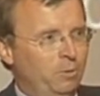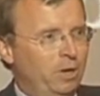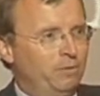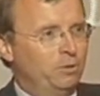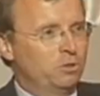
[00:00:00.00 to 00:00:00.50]

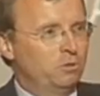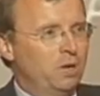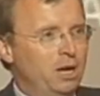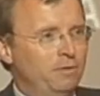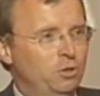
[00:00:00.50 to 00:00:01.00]
When I first
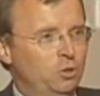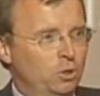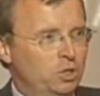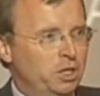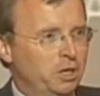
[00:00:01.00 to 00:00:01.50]
arrived at
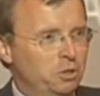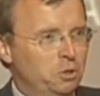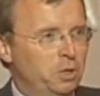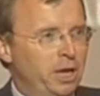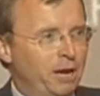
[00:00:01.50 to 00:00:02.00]
Georgetown
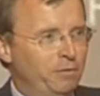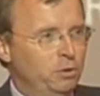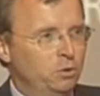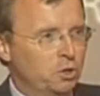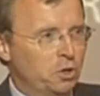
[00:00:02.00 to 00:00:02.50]
2.5
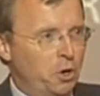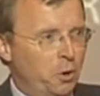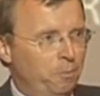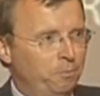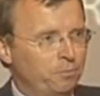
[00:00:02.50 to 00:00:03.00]
years
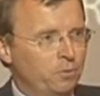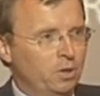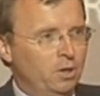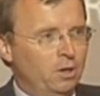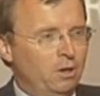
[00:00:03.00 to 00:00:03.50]
ago,
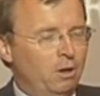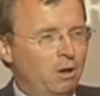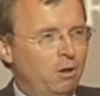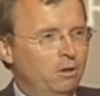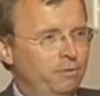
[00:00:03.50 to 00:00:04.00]

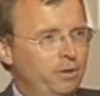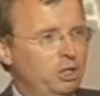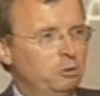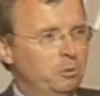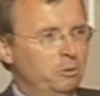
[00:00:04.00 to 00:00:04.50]
all the
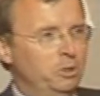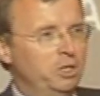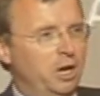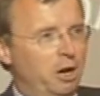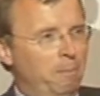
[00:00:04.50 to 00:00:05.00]
freshmen
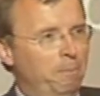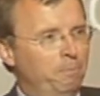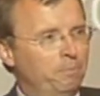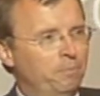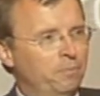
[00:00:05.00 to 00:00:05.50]
would come,
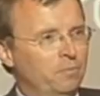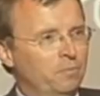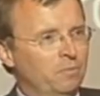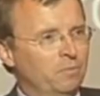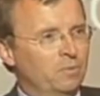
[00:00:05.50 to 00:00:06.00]

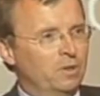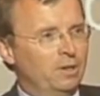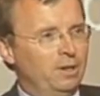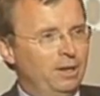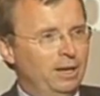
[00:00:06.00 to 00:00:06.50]

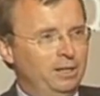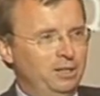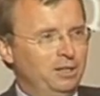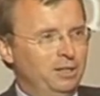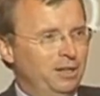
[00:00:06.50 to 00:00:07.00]
and
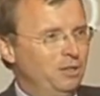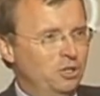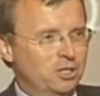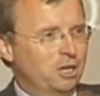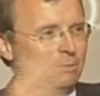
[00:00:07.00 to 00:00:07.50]
they had
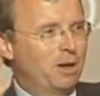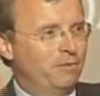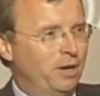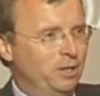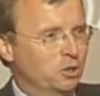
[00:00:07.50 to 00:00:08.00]
just come out
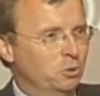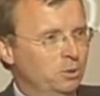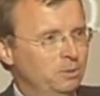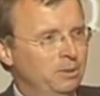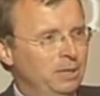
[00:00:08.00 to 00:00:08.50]
of high
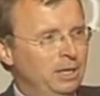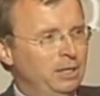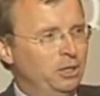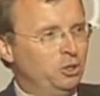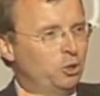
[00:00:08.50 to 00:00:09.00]
school.
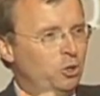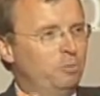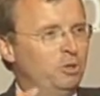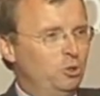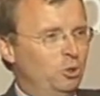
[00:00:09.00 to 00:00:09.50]
They showed
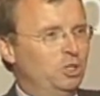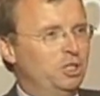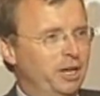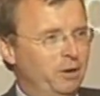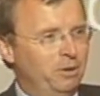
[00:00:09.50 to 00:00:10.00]
up at
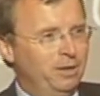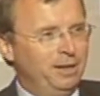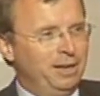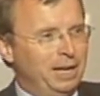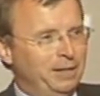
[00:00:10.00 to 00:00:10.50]
Georgetown,
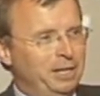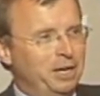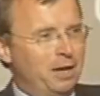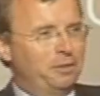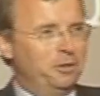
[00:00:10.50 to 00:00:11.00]
and they
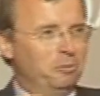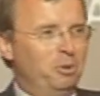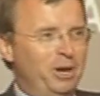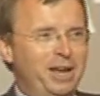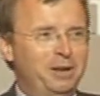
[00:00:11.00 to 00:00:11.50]
got their
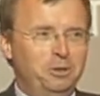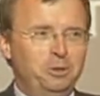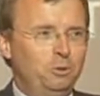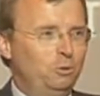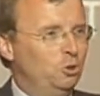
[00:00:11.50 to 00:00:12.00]
brand
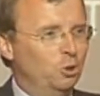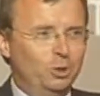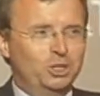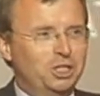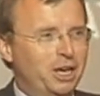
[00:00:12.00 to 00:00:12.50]
new
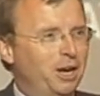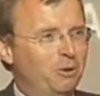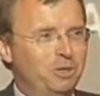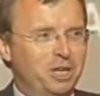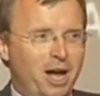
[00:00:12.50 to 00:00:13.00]

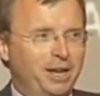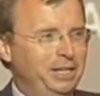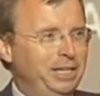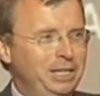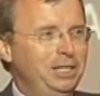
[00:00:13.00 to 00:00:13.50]

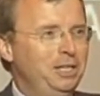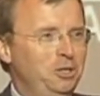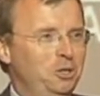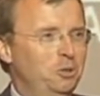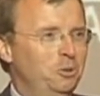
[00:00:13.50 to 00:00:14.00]

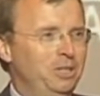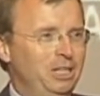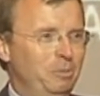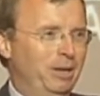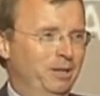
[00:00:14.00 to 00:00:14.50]
georgetown.edu
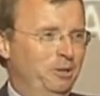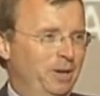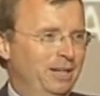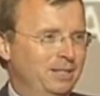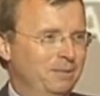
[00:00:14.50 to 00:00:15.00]
email
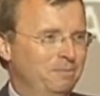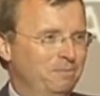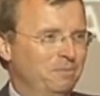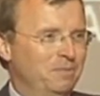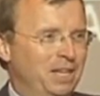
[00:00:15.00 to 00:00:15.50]
address.
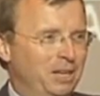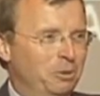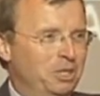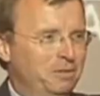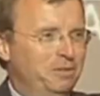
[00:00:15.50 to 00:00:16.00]
And they
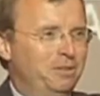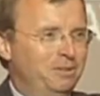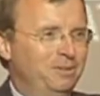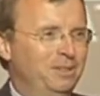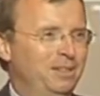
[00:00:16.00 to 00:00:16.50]
were
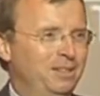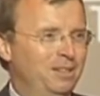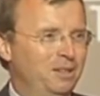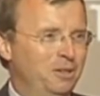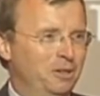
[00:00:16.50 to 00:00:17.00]
given
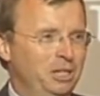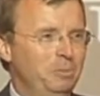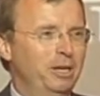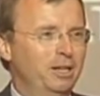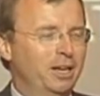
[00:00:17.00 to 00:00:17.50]
their
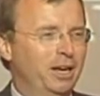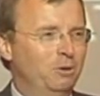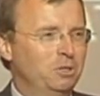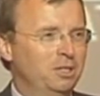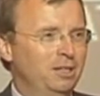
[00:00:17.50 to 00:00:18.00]
email
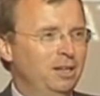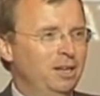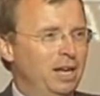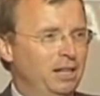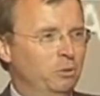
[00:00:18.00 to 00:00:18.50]
account,
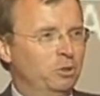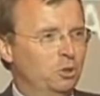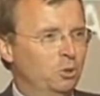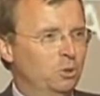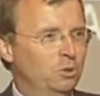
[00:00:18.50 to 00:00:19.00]
and they were
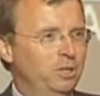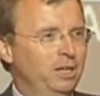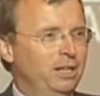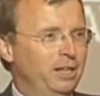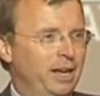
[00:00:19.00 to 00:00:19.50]

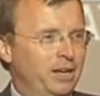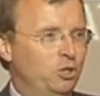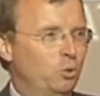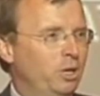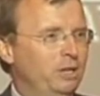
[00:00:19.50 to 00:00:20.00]
told they
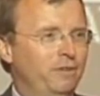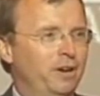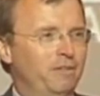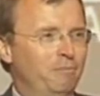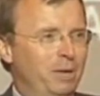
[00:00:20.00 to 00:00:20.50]
had
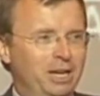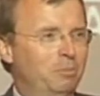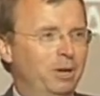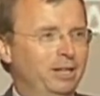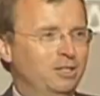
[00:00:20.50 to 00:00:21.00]
25
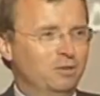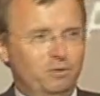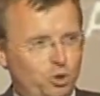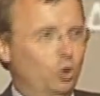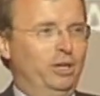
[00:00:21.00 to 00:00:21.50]
megabytes
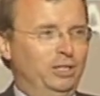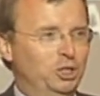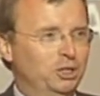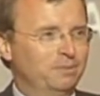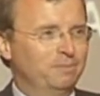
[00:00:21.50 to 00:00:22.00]
of
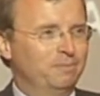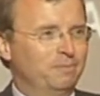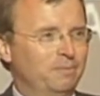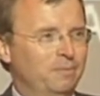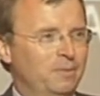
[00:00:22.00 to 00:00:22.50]
storage.
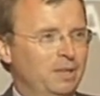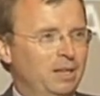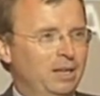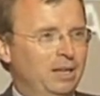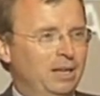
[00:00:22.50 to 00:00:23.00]

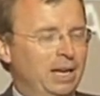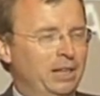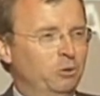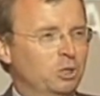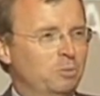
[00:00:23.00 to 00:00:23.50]

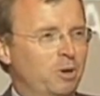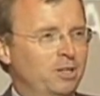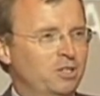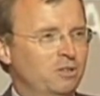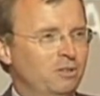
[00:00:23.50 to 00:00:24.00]
And their
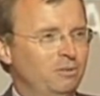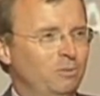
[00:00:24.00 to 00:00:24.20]
response,